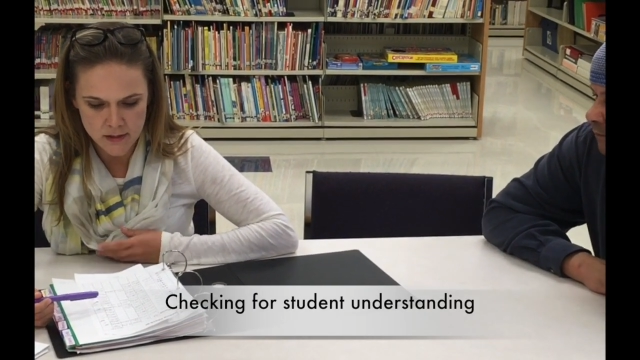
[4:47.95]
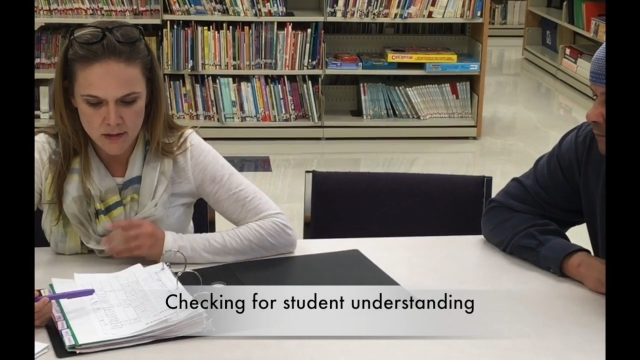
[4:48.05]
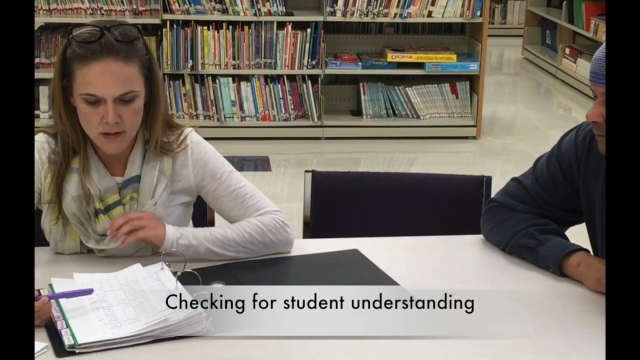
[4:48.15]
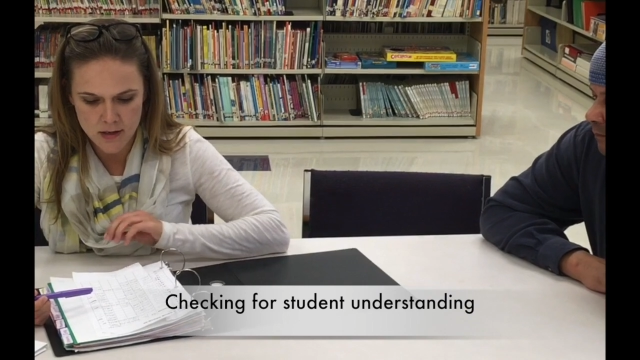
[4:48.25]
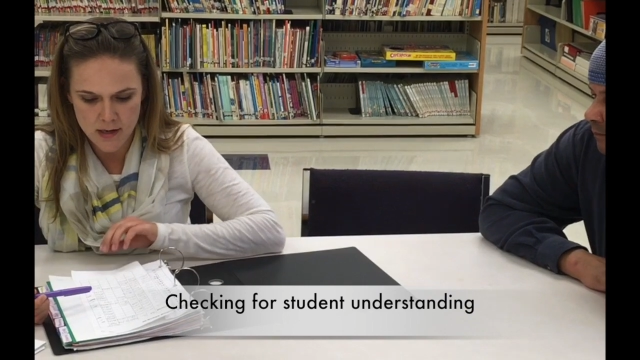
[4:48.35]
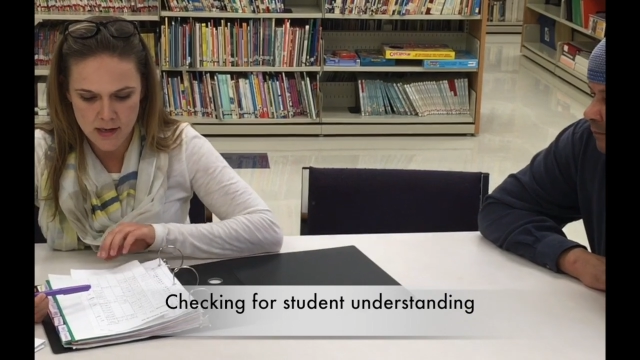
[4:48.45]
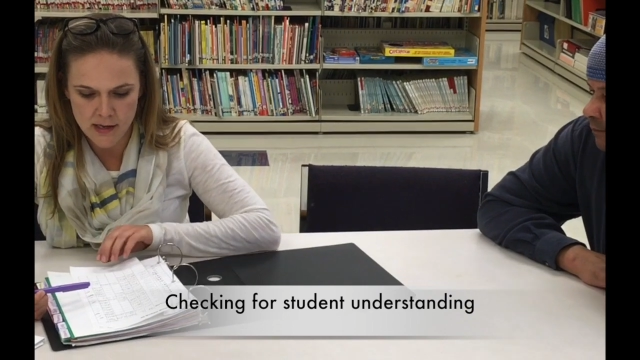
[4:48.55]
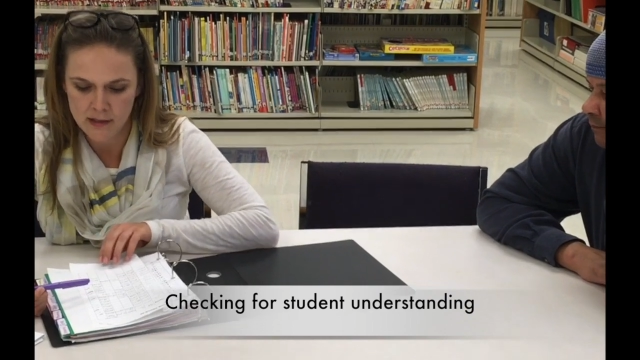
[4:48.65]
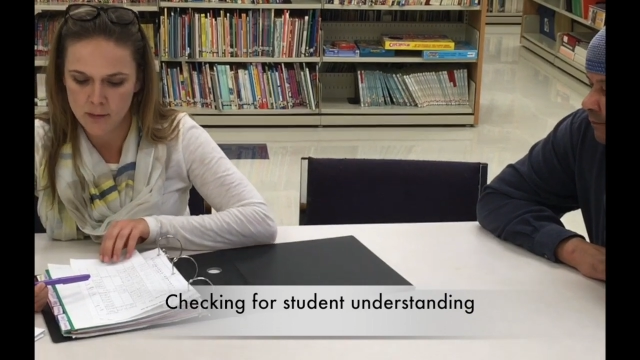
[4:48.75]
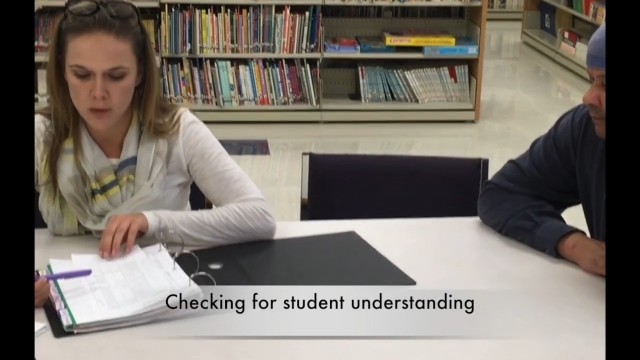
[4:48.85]
And
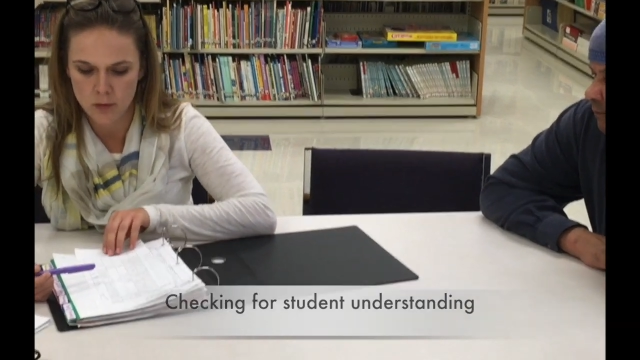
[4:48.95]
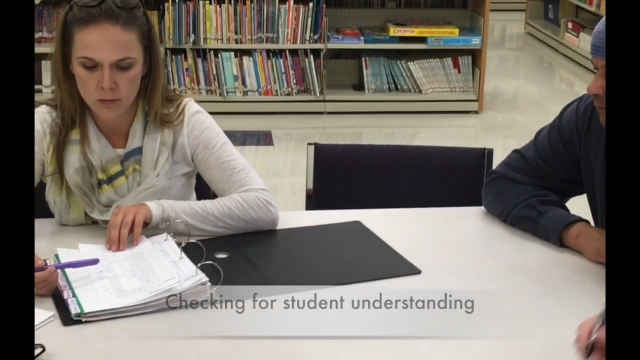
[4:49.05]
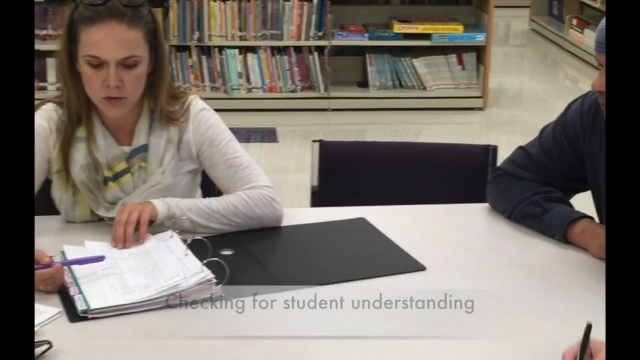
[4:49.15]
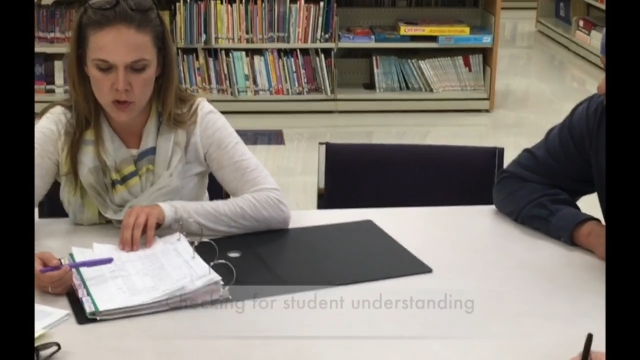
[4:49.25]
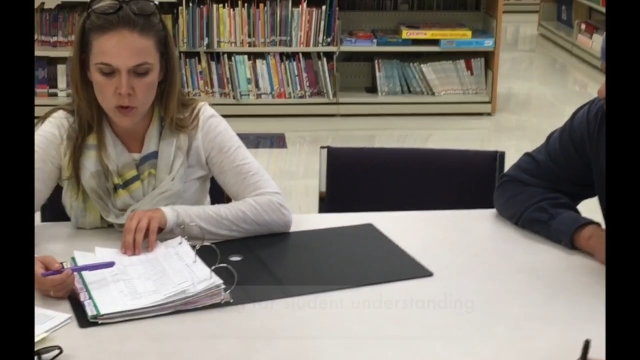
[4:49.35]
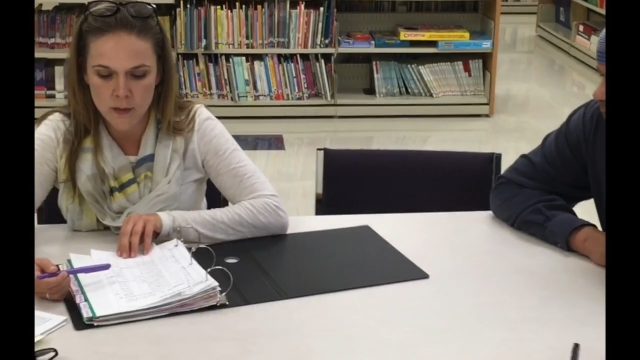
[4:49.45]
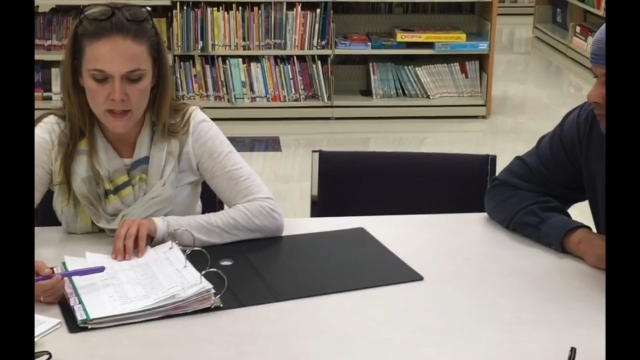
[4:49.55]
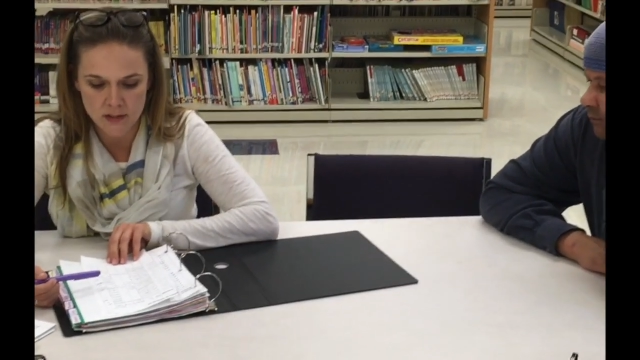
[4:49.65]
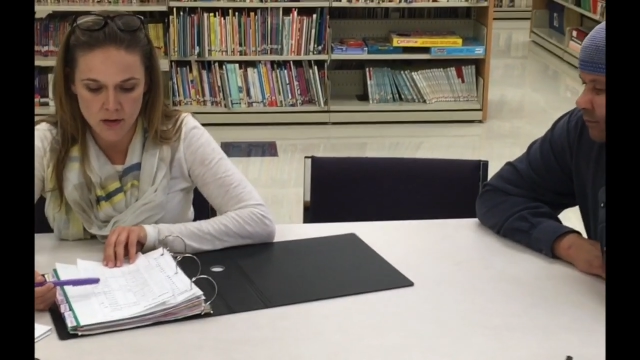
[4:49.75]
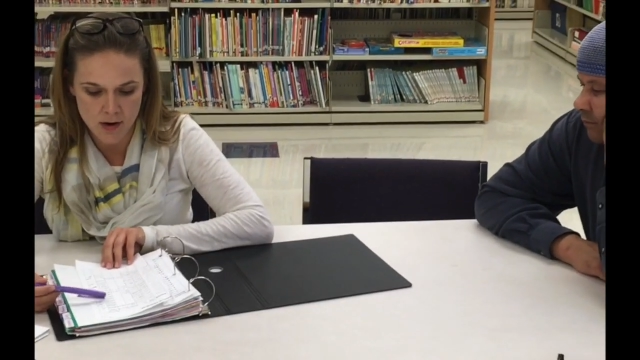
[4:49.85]
in about 2
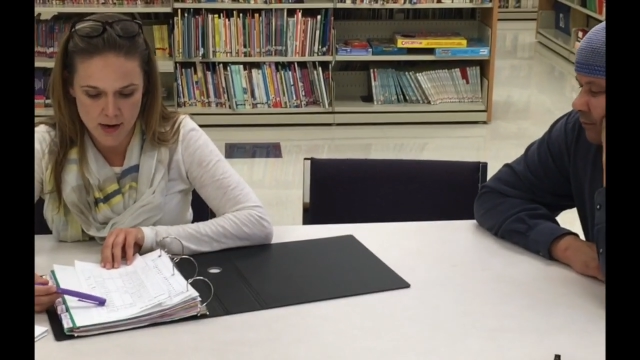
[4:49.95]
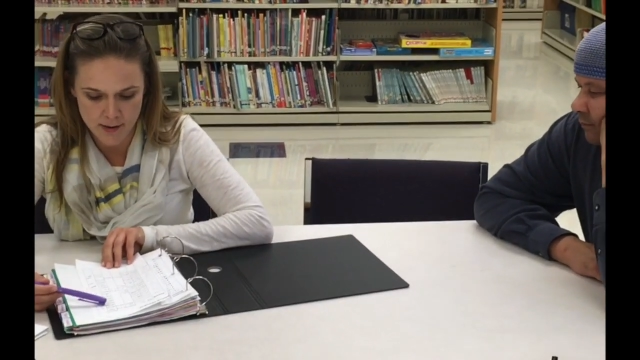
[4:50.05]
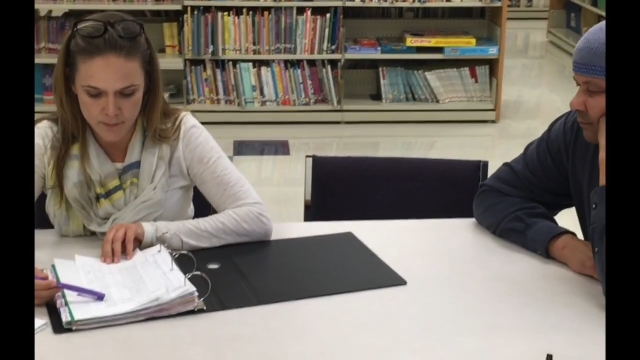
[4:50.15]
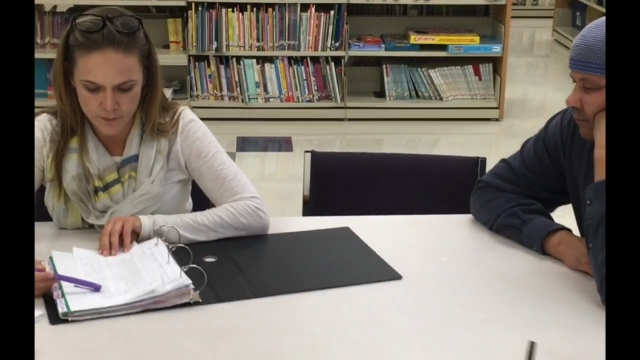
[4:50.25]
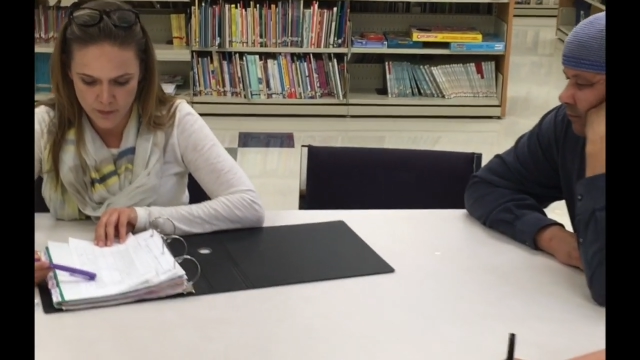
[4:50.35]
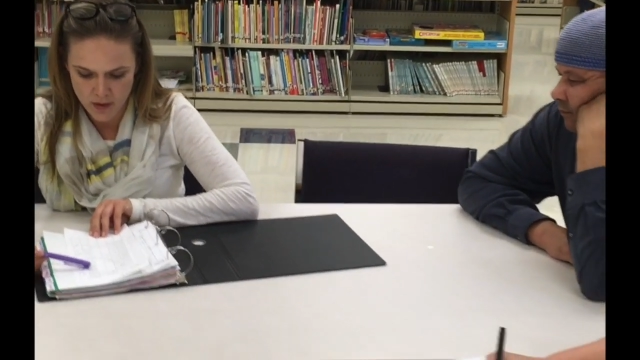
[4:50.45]
weeks' time,